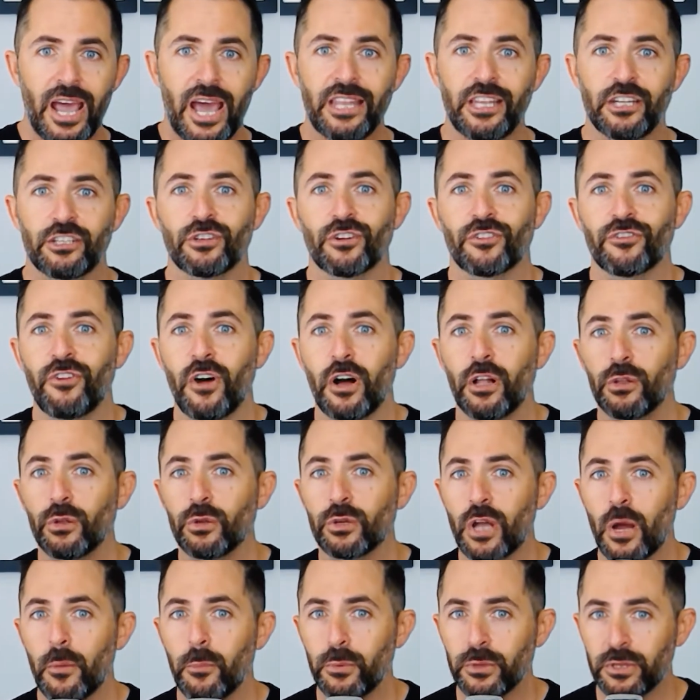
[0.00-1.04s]
and that you're
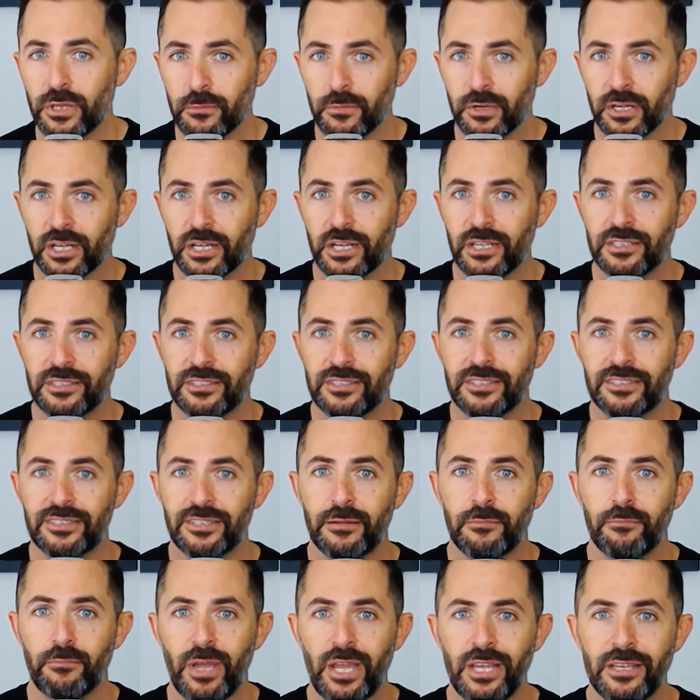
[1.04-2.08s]
following up with them on a
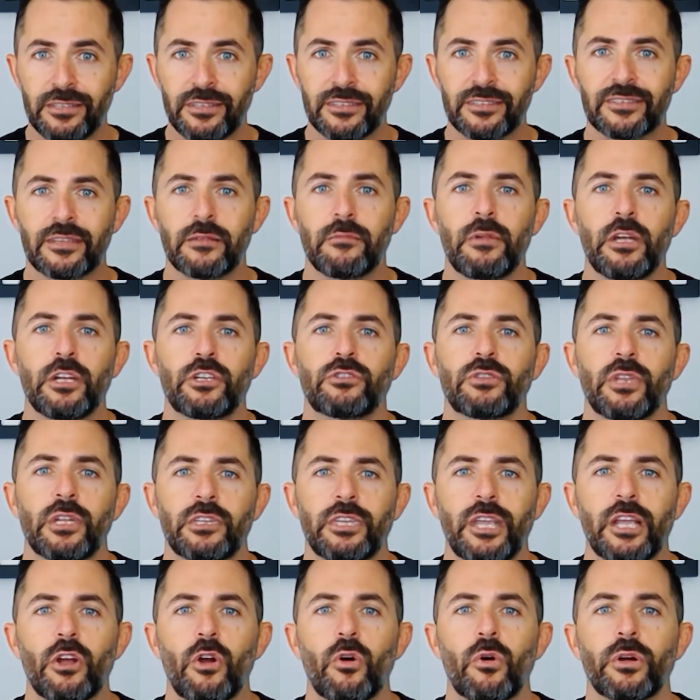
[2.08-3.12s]
consistent basis to make sure that
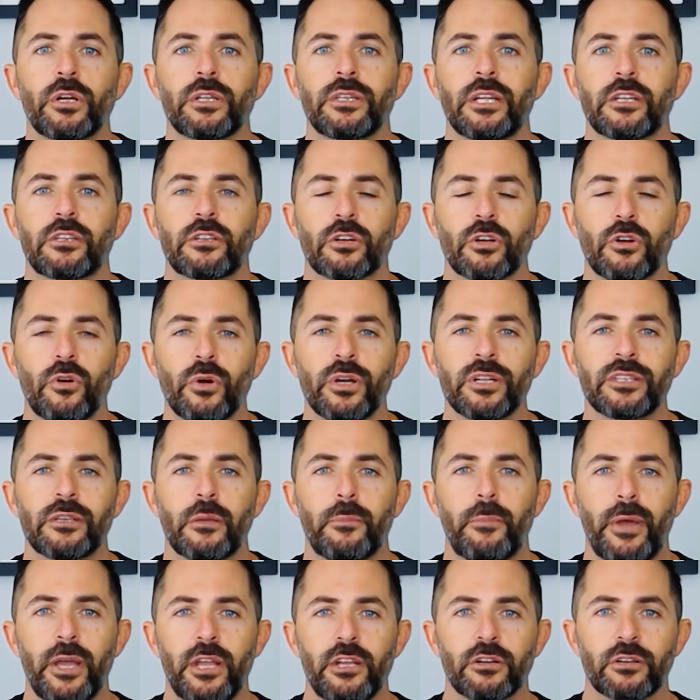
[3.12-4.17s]
they going that they're going to
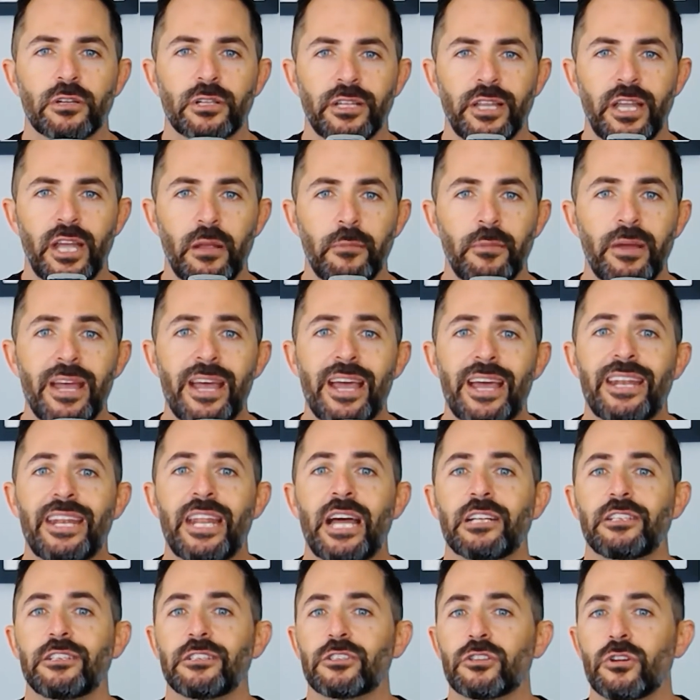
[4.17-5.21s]
pay your claim.
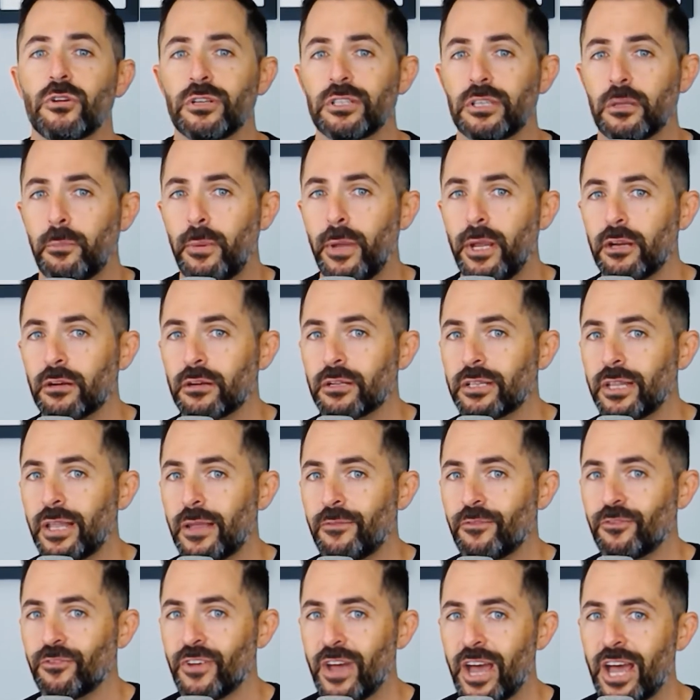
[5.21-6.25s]
Not just going to pay your
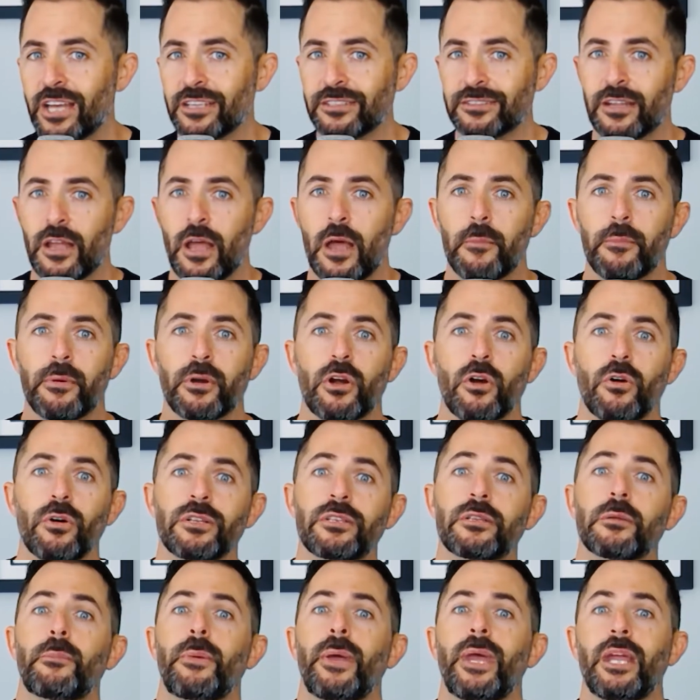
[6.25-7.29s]
claim fast, but going
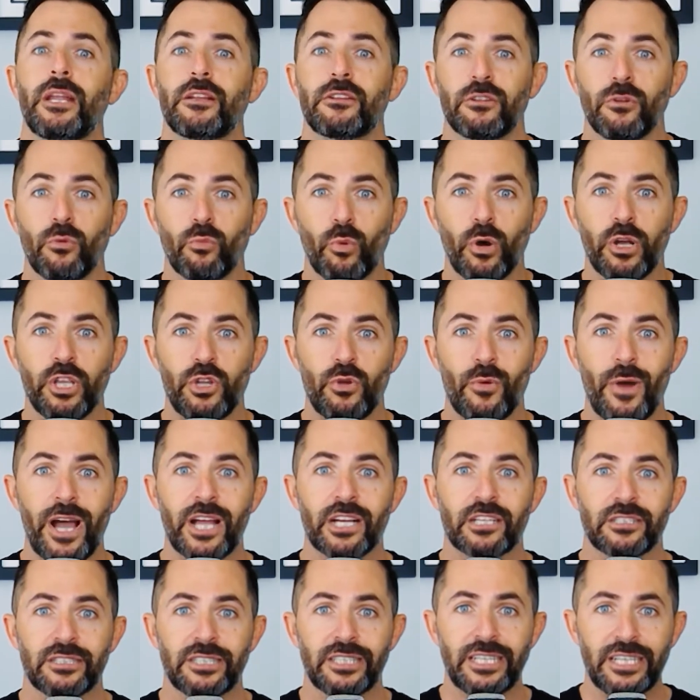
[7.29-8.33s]
to pay it to what you
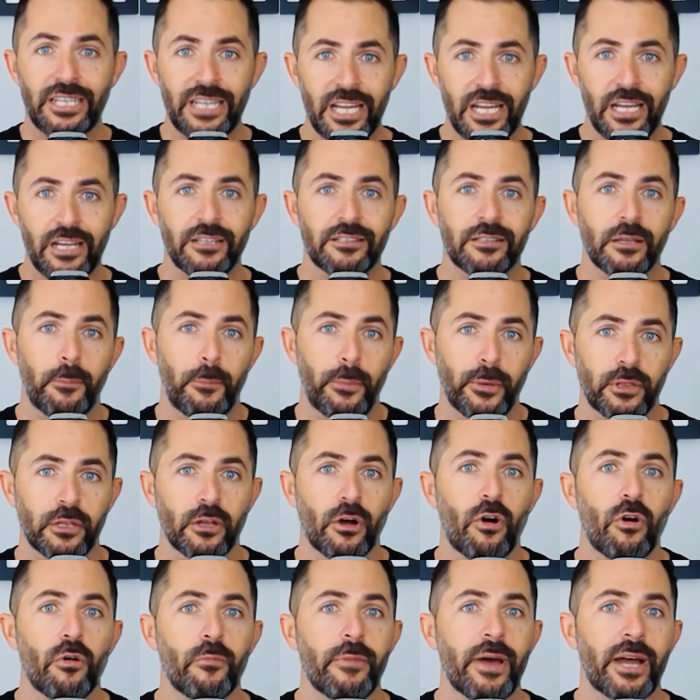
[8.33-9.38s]
actually need to put the
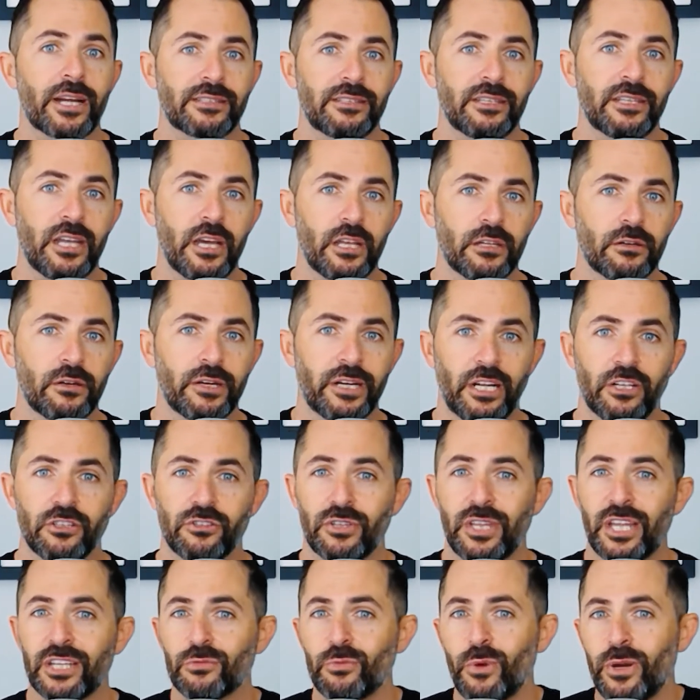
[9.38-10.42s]
home back together again.
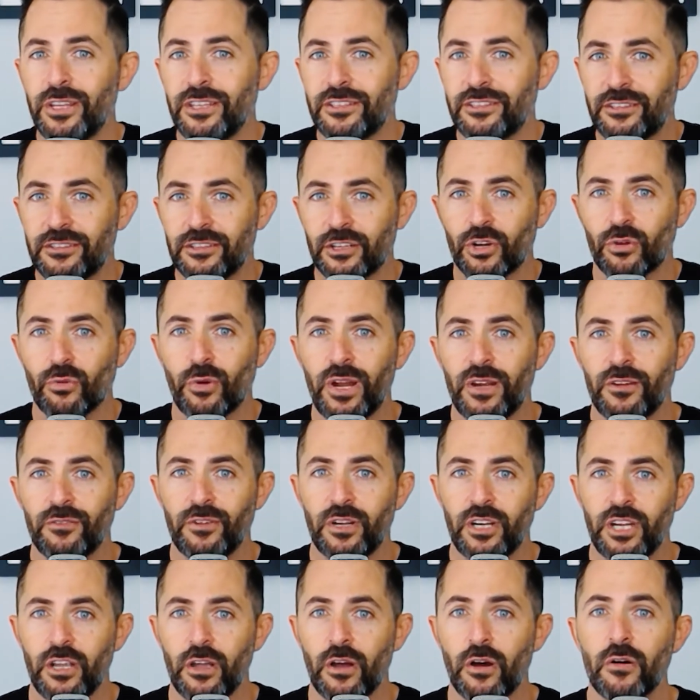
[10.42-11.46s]
So that's why this is a great
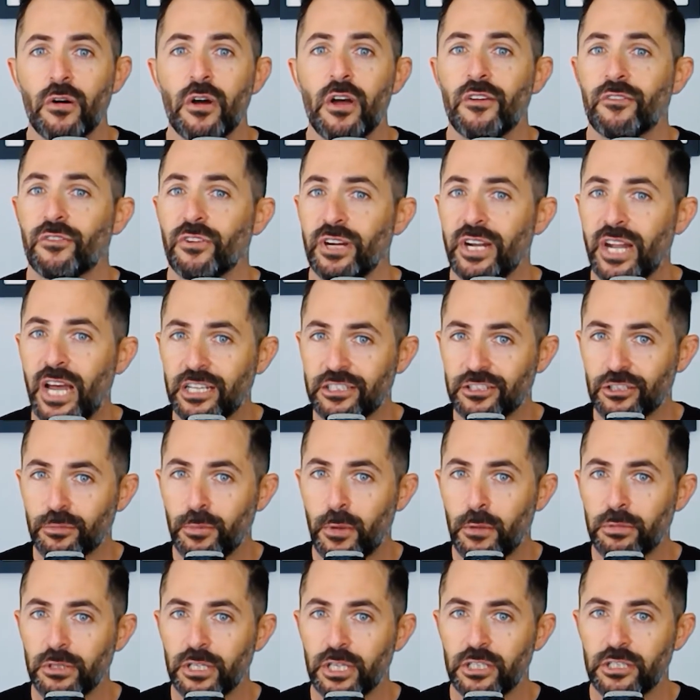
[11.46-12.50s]
video for not just
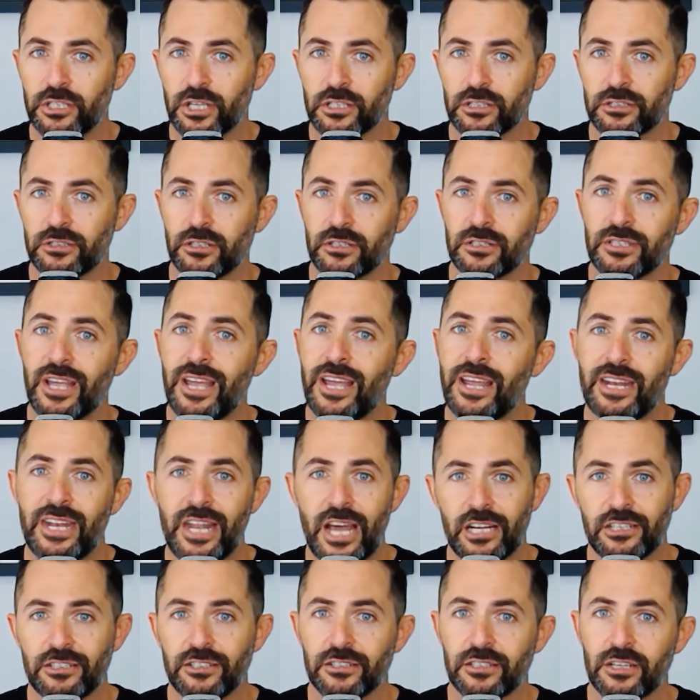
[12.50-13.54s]
public adjusters,
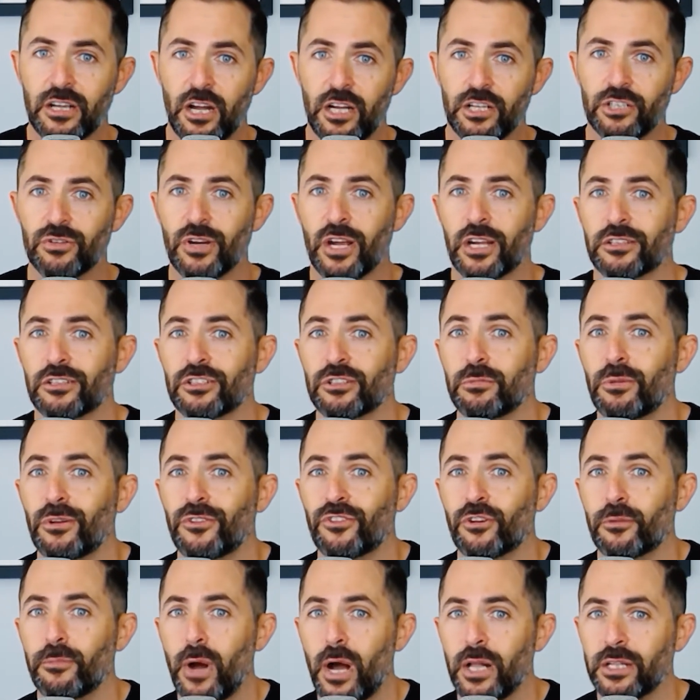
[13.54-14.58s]
not just contractors, but
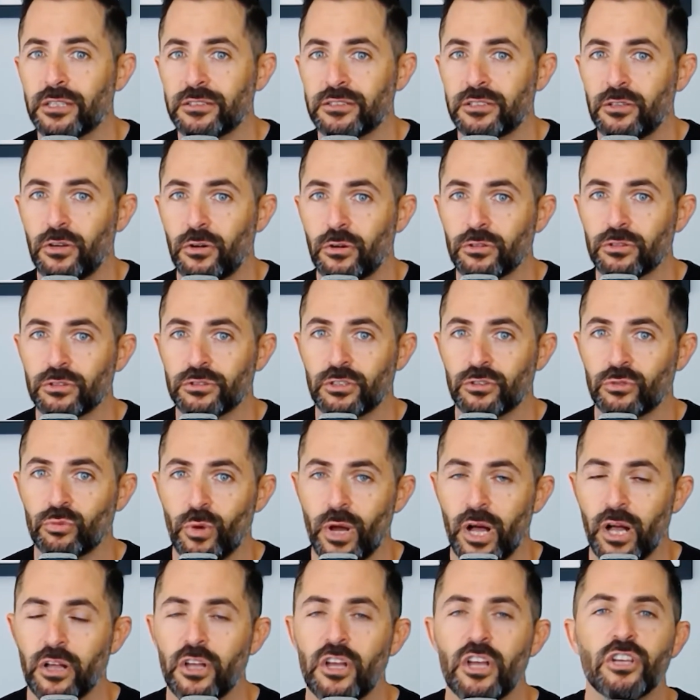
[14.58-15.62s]
for policyholders as
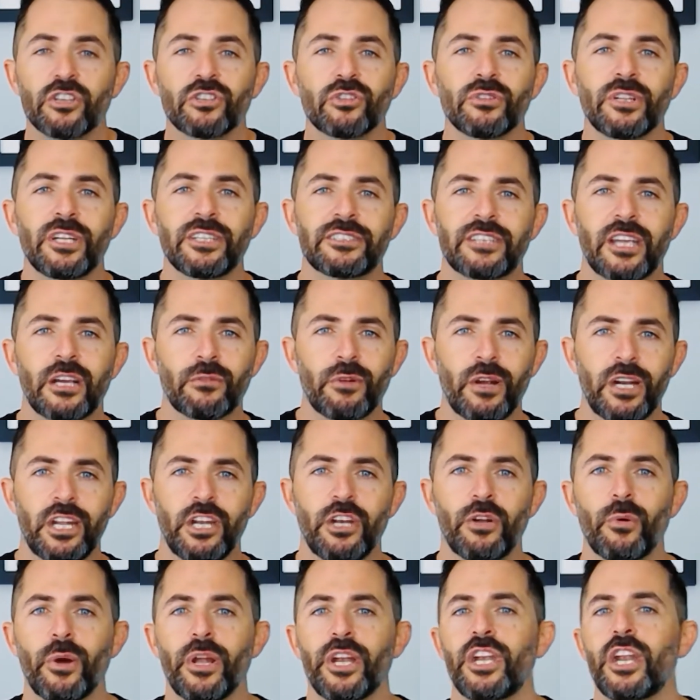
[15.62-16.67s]
well. So let's get right into it.